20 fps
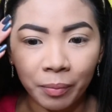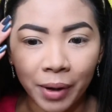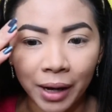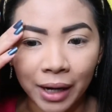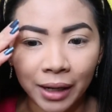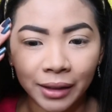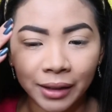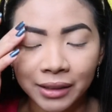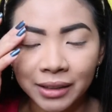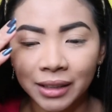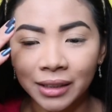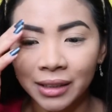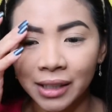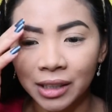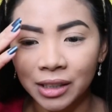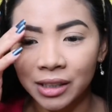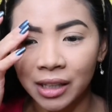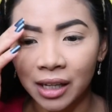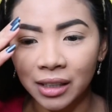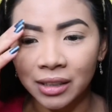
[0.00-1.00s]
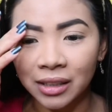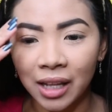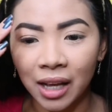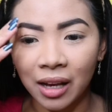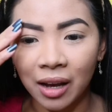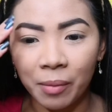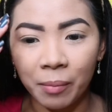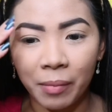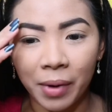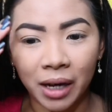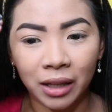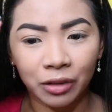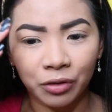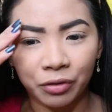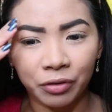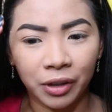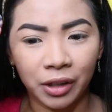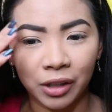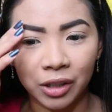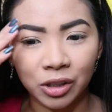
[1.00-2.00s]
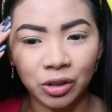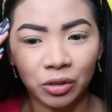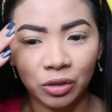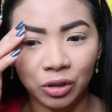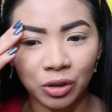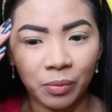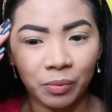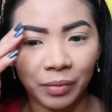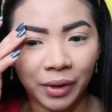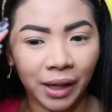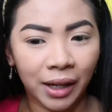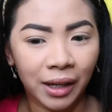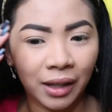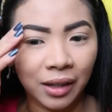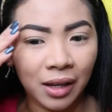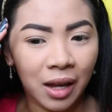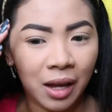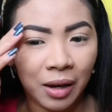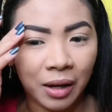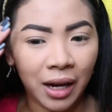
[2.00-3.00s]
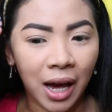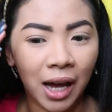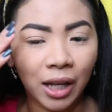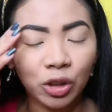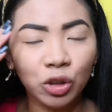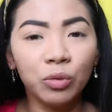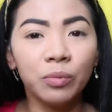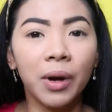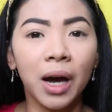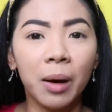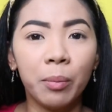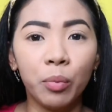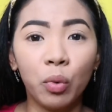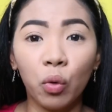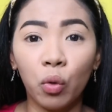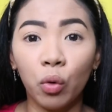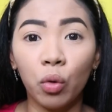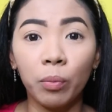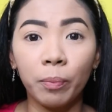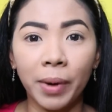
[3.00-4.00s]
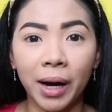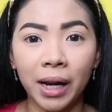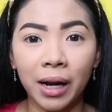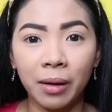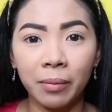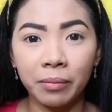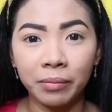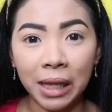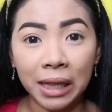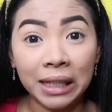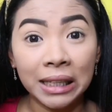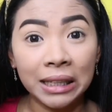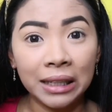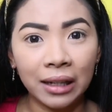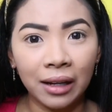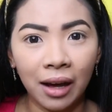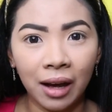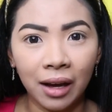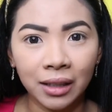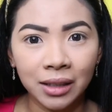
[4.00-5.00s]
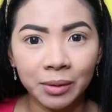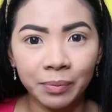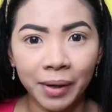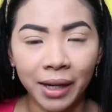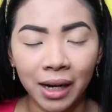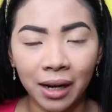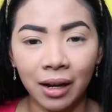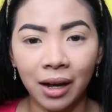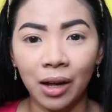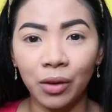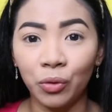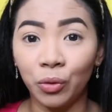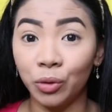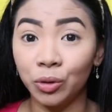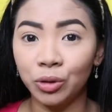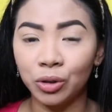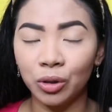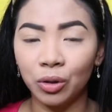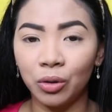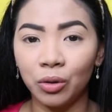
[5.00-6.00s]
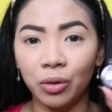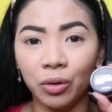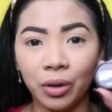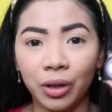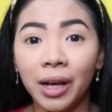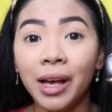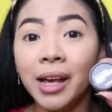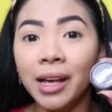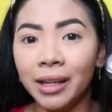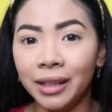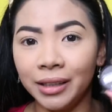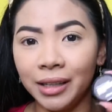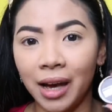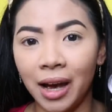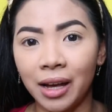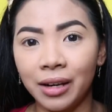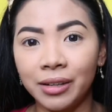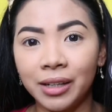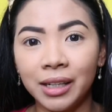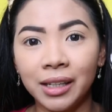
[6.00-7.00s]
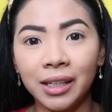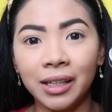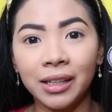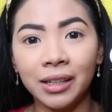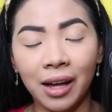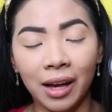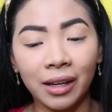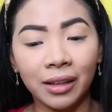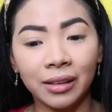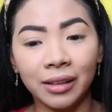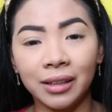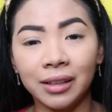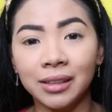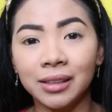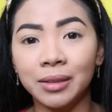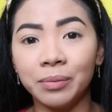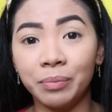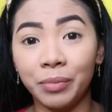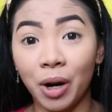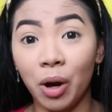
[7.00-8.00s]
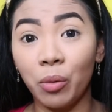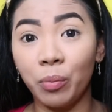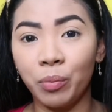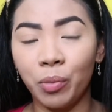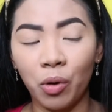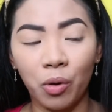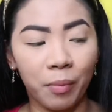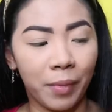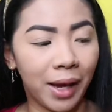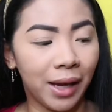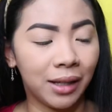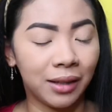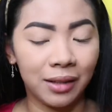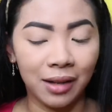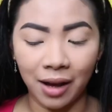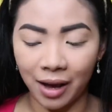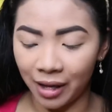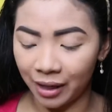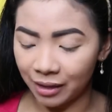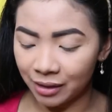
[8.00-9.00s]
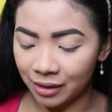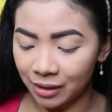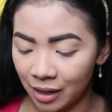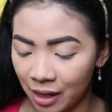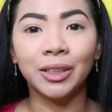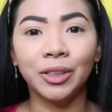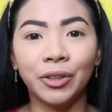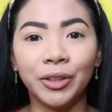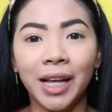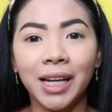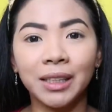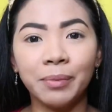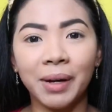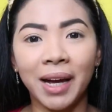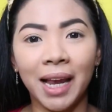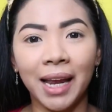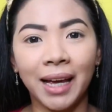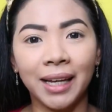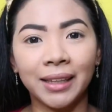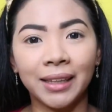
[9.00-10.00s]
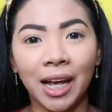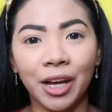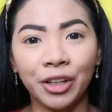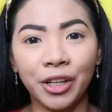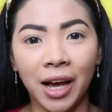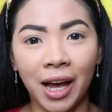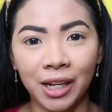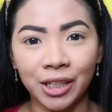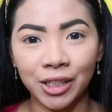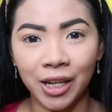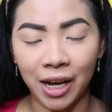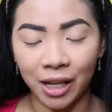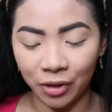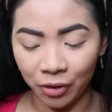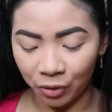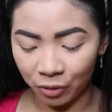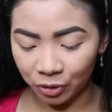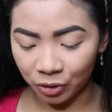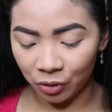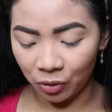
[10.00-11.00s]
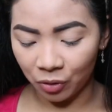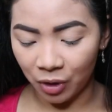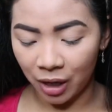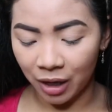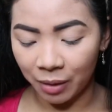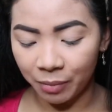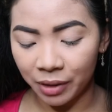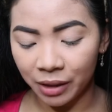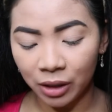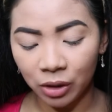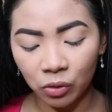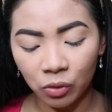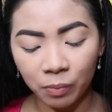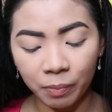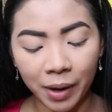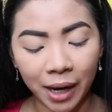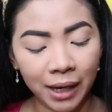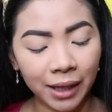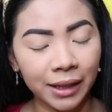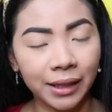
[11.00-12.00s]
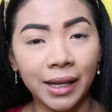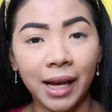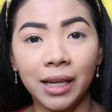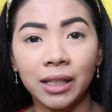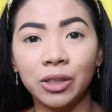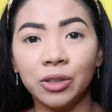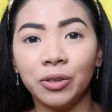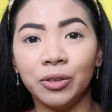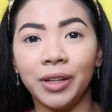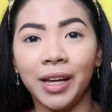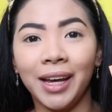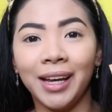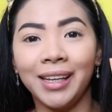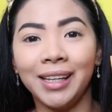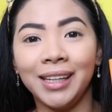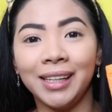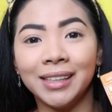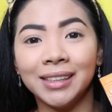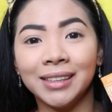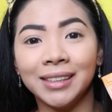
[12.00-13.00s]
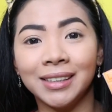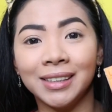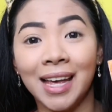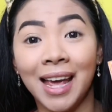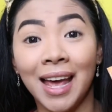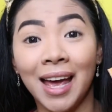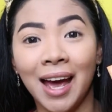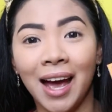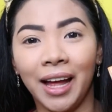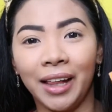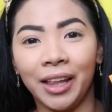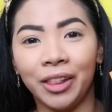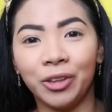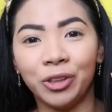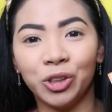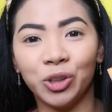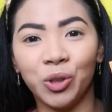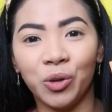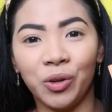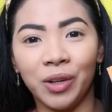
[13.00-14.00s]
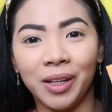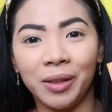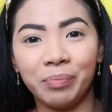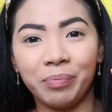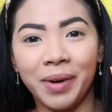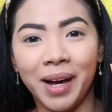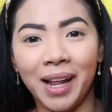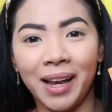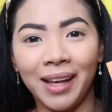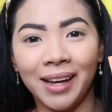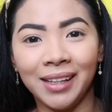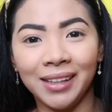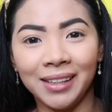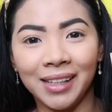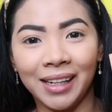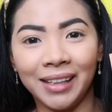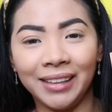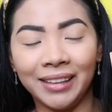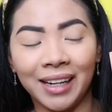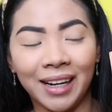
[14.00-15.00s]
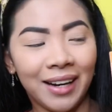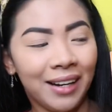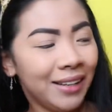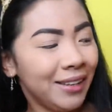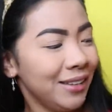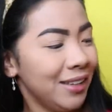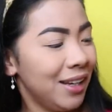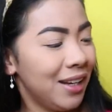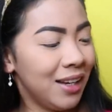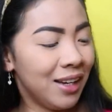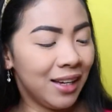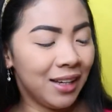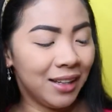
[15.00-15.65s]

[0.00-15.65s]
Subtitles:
parang nagsiset siya as like a matte finish or something. Kahit yung mga buhok, parang naninigas, parang ganun. So, yeah, I really like this brow pomade, guys. So, next, maglalagay tayo ng eyeshadow. So, gagamitin kong palette, guys, today is another chocolate palette. Ayan.